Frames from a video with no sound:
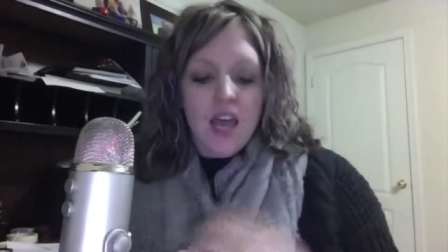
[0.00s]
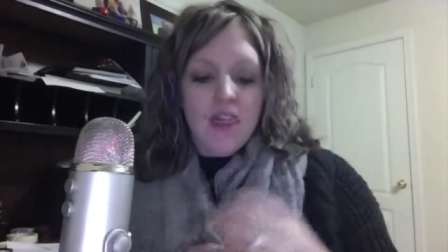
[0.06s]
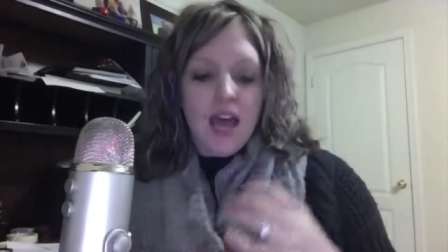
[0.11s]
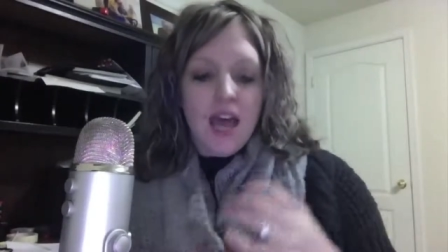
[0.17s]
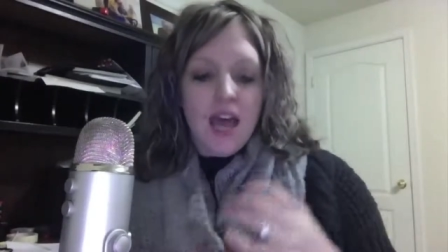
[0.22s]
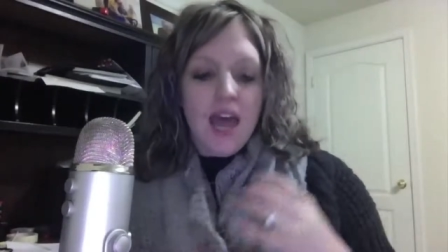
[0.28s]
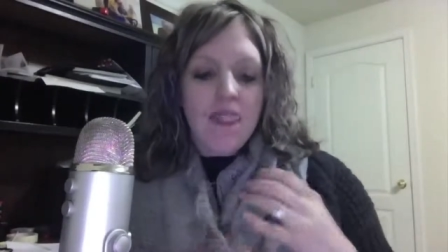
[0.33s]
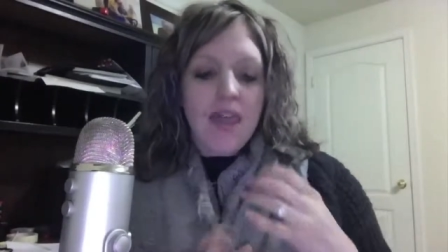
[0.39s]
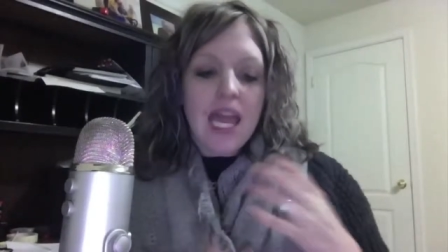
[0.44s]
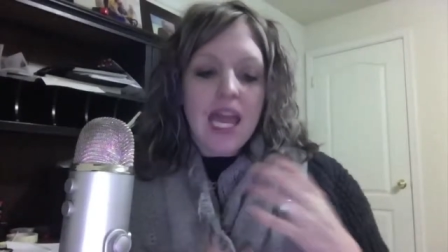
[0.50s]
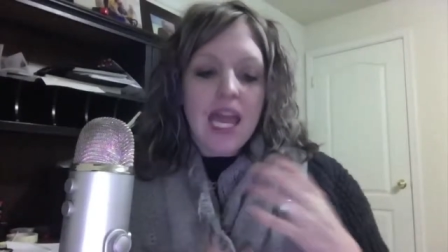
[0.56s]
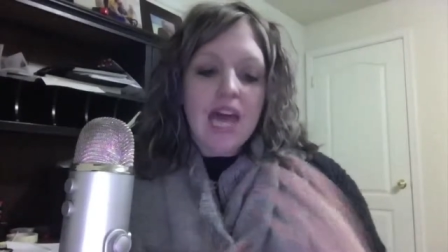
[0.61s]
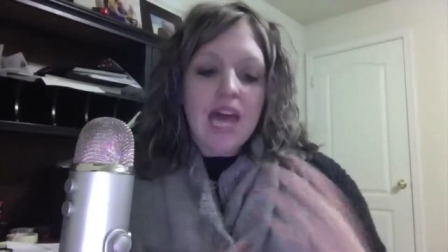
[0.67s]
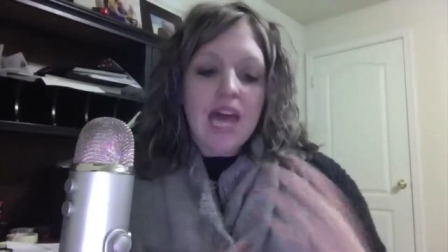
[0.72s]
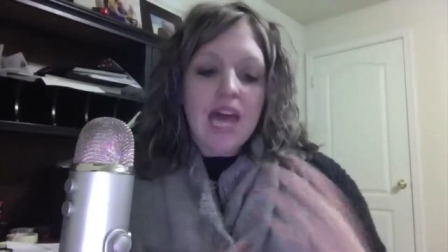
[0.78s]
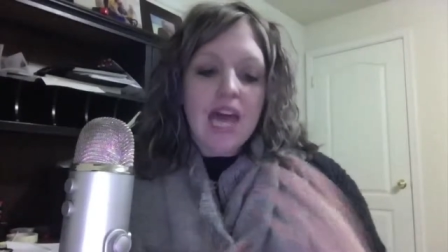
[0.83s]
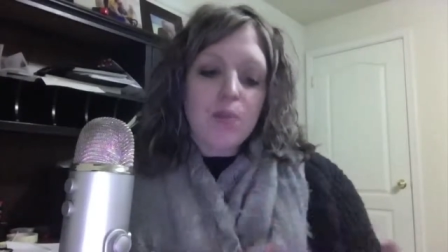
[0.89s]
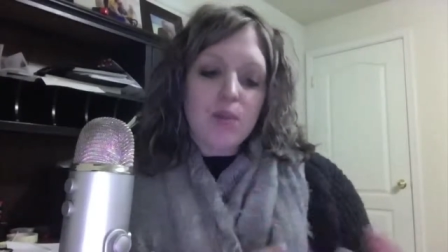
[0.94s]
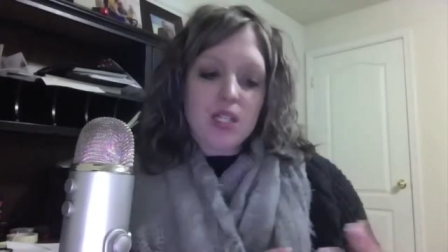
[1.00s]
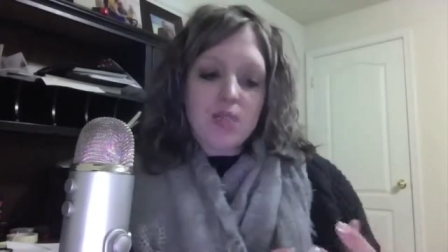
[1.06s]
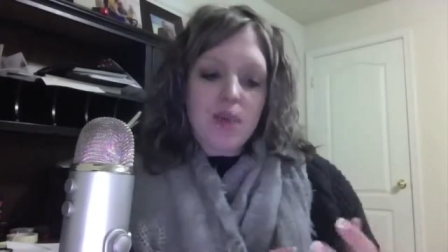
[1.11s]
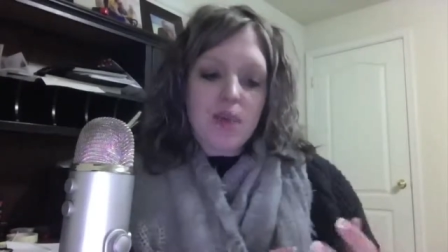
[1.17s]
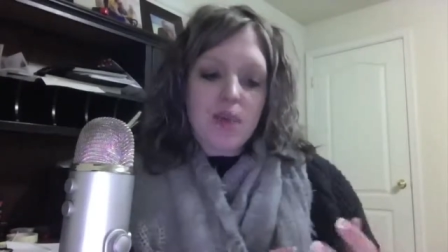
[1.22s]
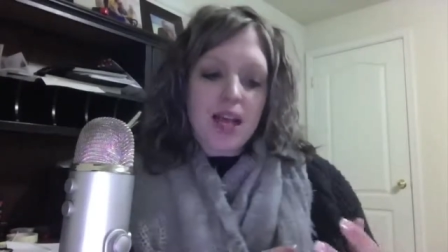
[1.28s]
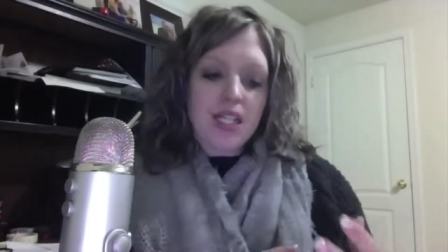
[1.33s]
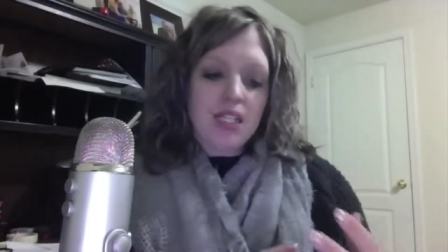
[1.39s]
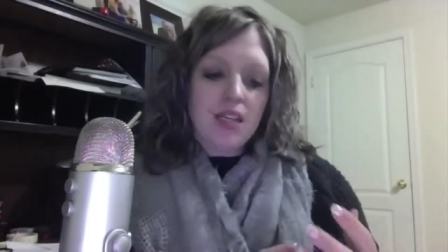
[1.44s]
that they have a
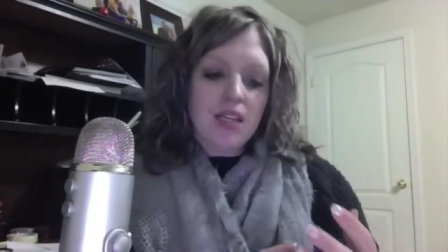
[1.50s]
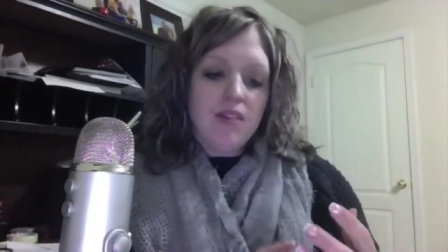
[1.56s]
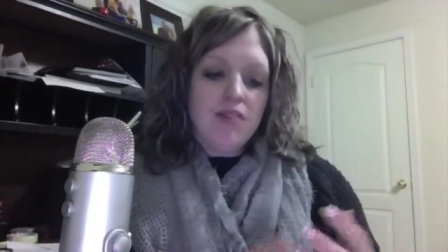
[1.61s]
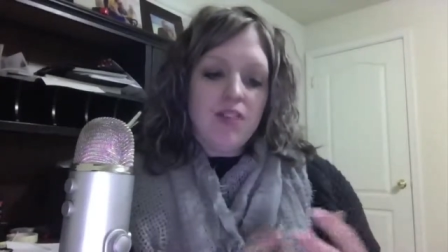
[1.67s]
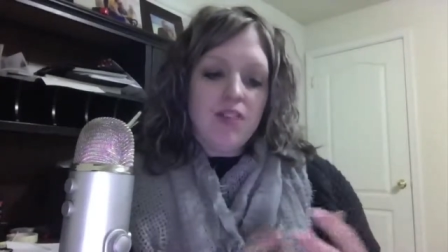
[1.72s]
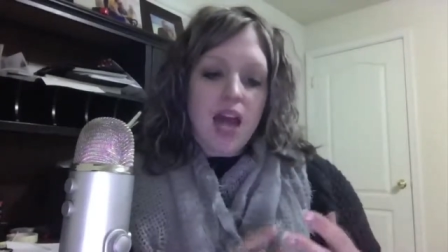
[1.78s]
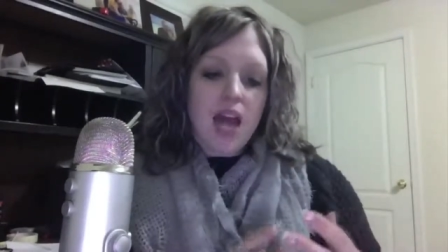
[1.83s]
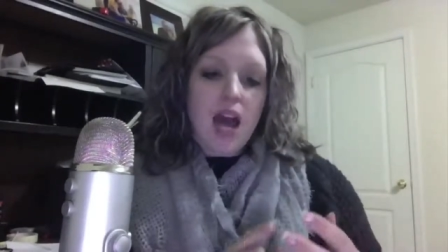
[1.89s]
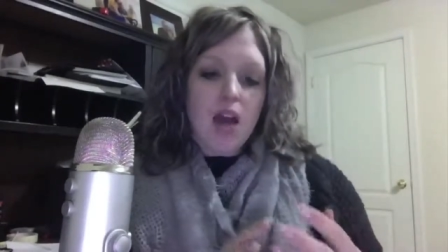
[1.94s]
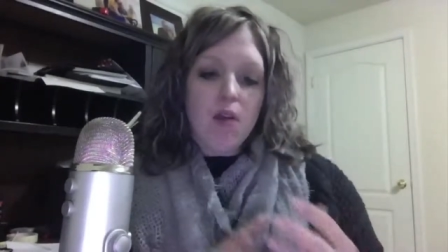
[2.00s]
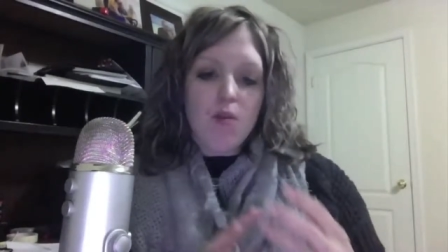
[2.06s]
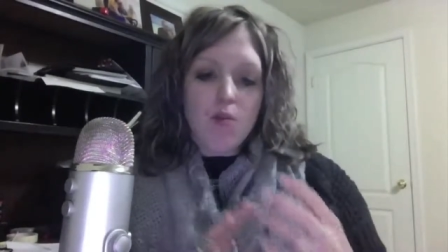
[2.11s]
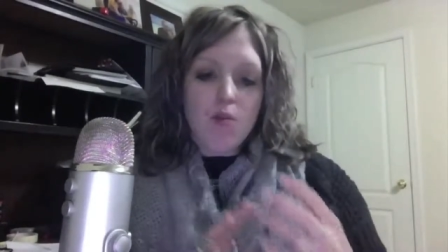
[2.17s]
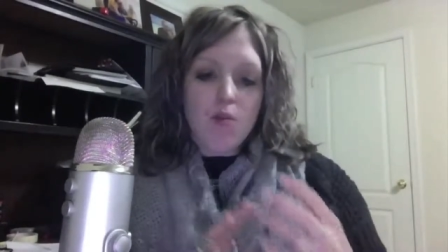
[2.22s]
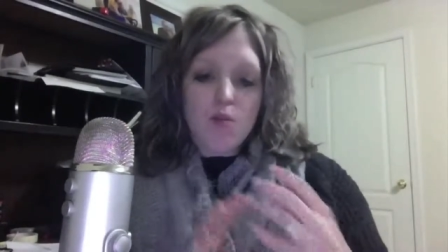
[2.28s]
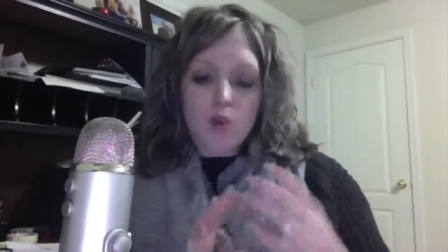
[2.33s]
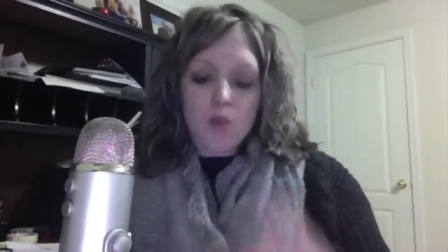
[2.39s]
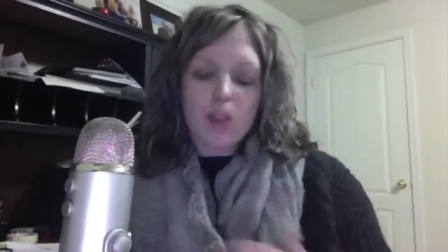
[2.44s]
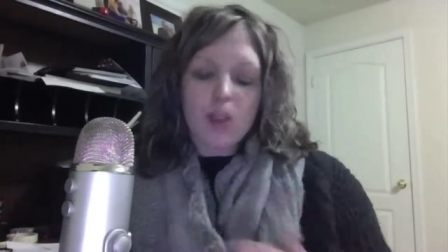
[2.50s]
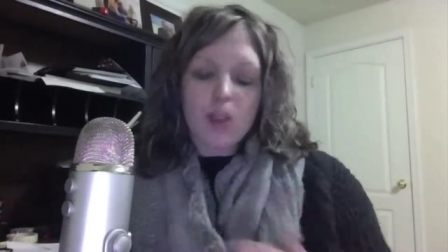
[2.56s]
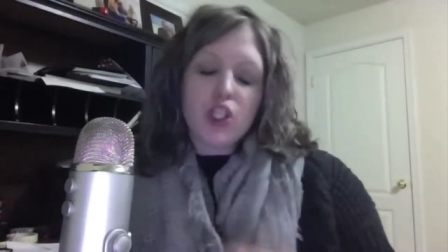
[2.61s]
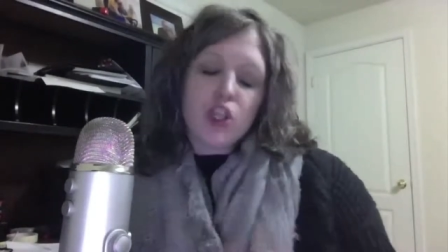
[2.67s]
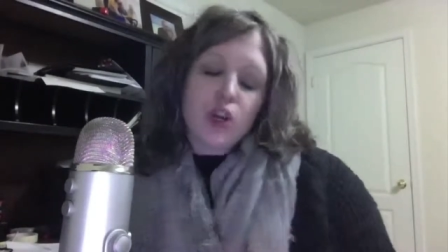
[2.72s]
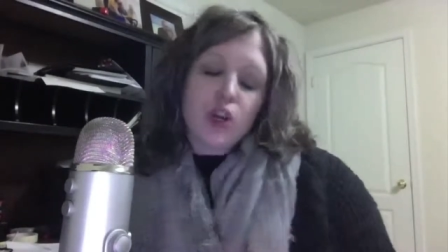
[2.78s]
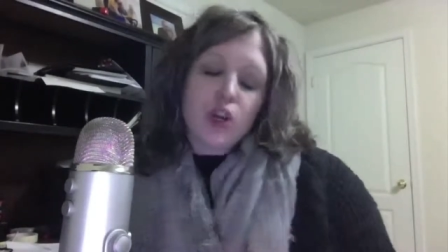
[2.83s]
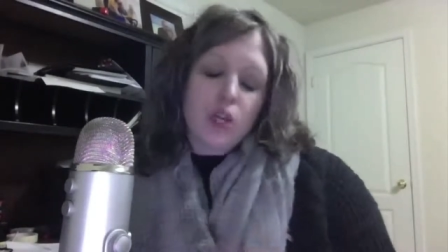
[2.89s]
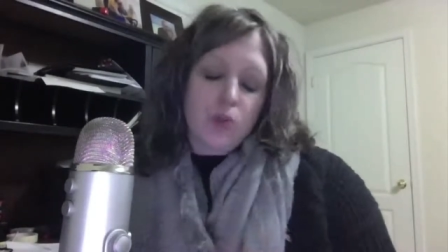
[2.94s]
perspective that normal
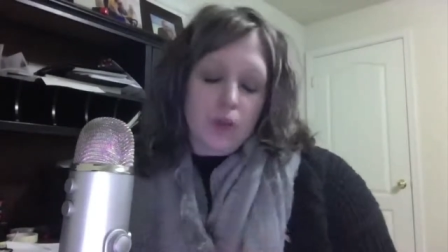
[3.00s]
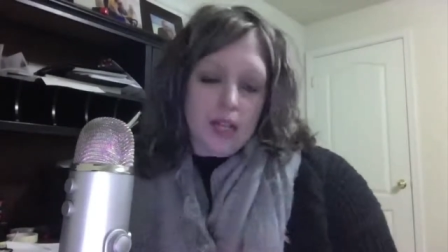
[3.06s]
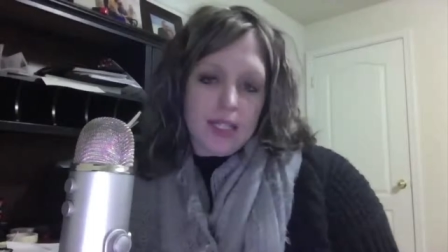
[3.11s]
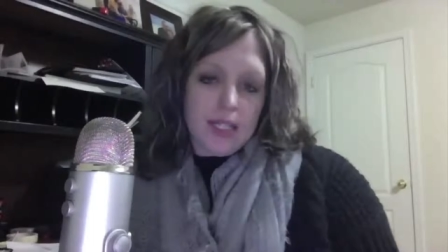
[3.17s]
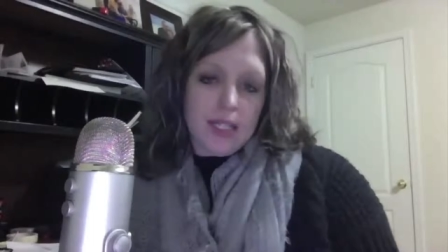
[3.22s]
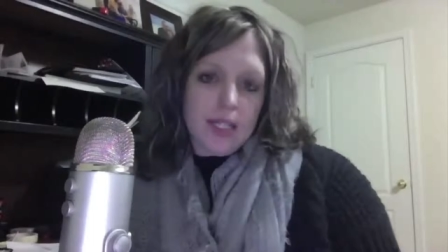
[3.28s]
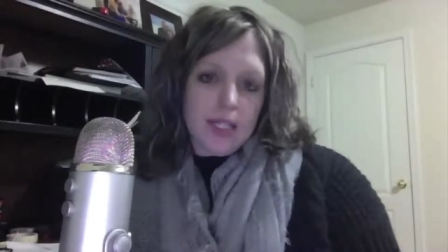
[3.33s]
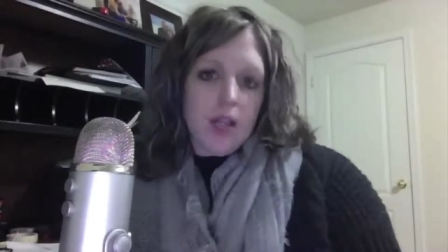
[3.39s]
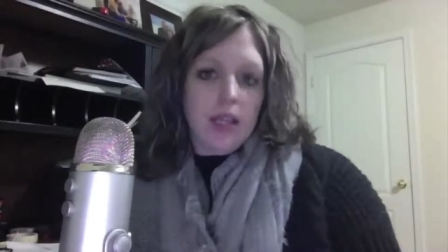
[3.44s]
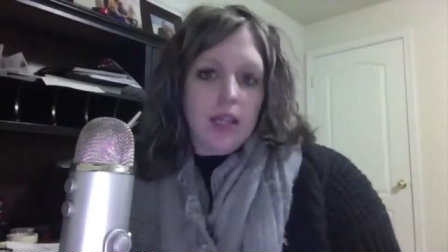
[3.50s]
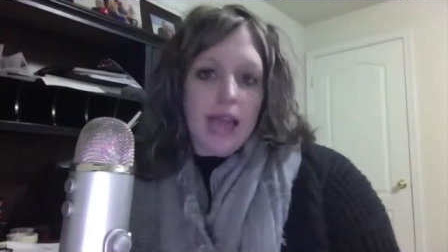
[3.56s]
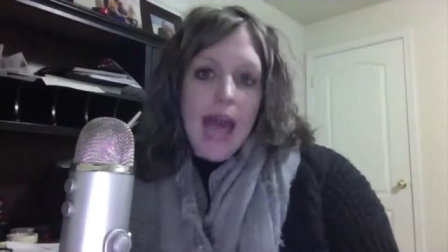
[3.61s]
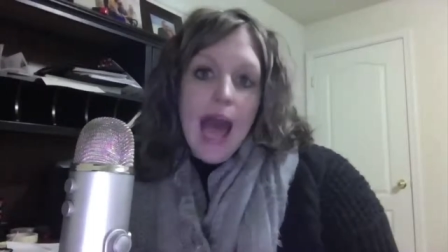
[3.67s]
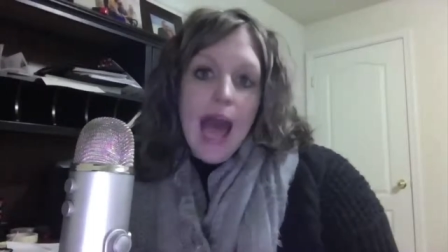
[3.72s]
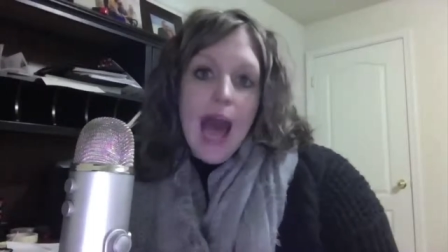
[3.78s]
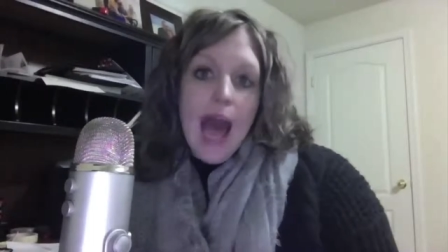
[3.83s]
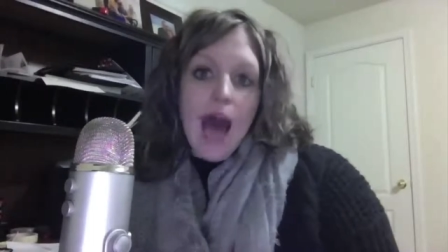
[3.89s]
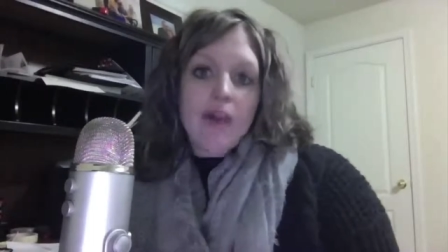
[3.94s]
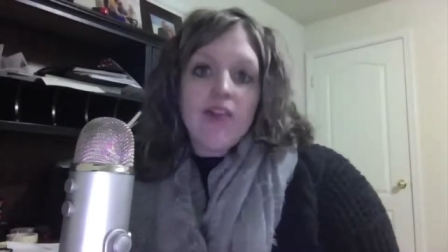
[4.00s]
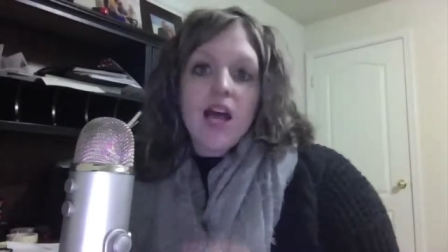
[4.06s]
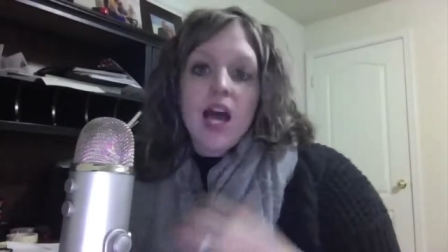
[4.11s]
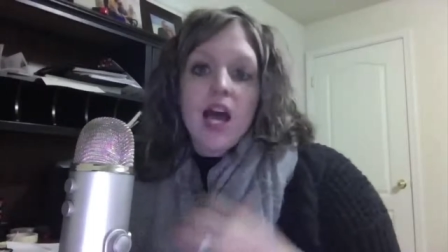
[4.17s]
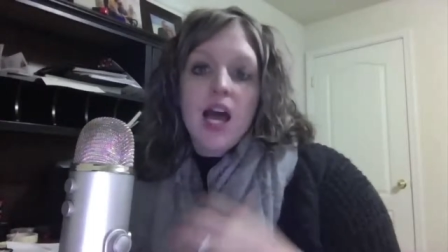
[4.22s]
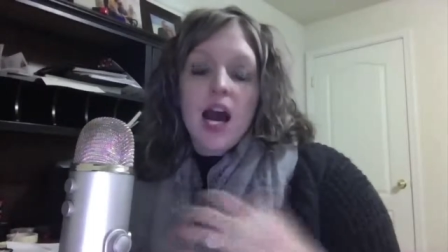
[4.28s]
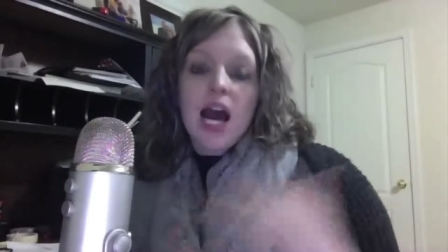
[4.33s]
attorneys won't necessarily have.